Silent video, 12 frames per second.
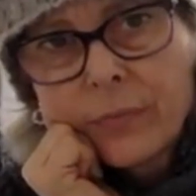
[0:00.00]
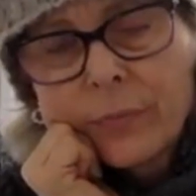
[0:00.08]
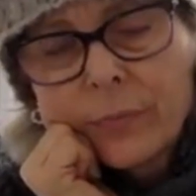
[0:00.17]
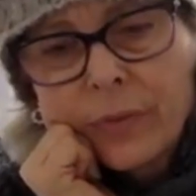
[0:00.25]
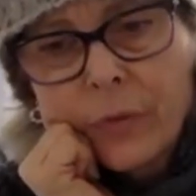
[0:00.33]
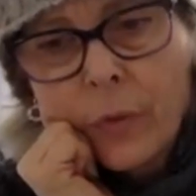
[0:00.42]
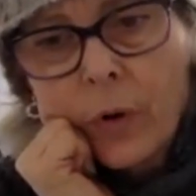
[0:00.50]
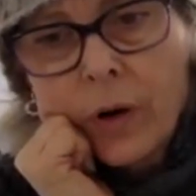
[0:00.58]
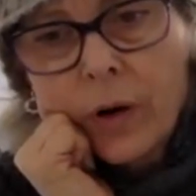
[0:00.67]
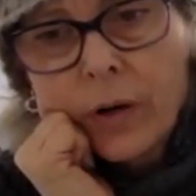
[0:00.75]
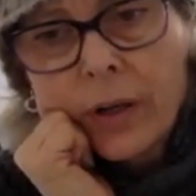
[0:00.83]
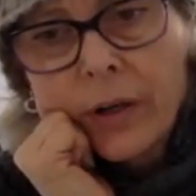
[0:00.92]

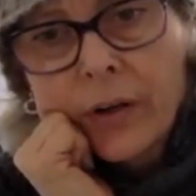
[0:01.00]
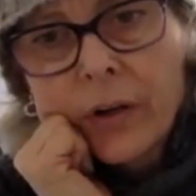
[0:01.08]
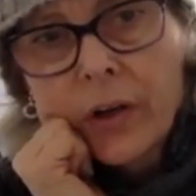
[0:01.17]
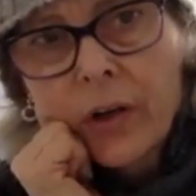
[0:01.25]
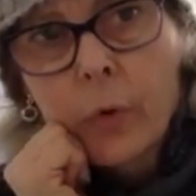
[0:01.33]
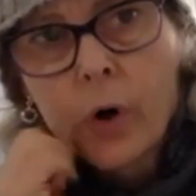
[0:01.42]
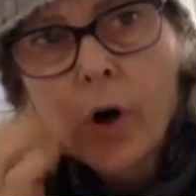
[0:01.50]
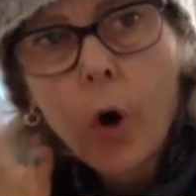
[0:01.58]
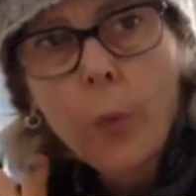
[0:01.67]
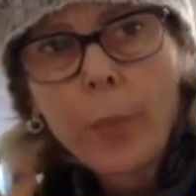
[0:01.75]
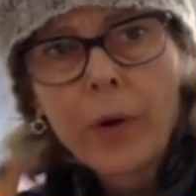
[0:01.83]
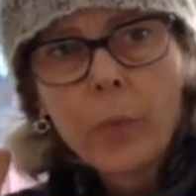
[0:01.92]
before, younger, more
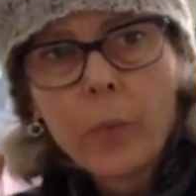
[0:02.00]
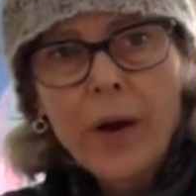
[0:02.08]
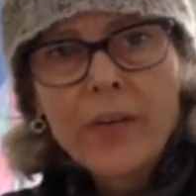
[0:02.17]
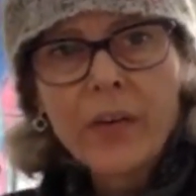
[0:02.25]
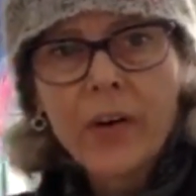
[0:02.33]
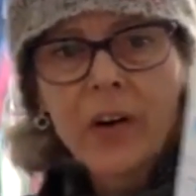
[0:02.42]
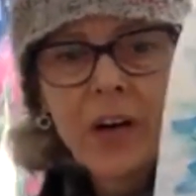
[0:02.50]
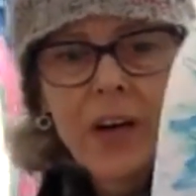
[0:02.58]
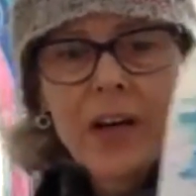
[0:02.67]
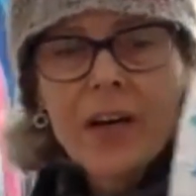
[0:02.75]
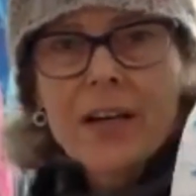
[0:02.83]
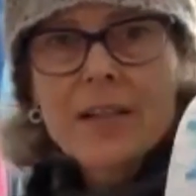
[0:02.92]
open, wonder.
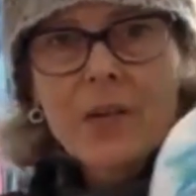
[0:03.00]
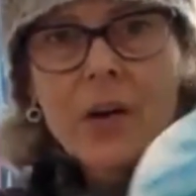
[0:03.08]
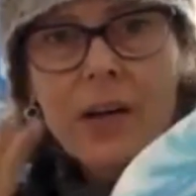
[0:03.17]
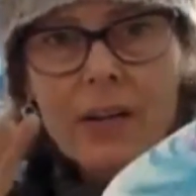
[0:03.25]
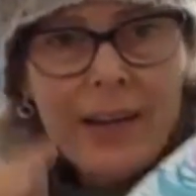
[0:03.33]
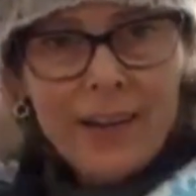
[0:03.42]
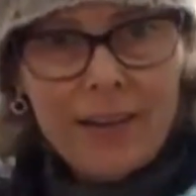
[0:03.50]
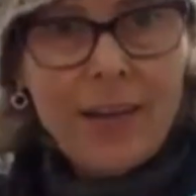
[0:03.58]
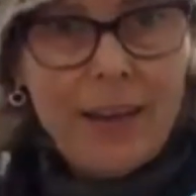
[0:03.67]
So like